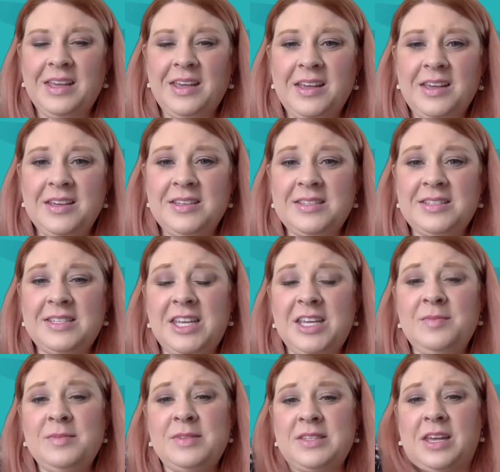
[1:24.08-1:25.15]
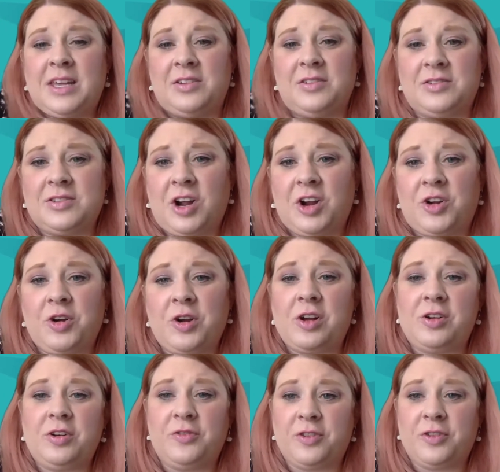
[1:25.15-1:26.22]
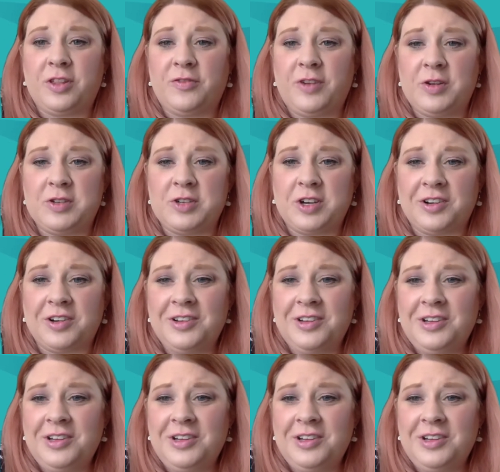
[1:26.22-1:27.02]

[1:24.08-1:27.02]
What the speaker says: STEAM skills are critical for the future.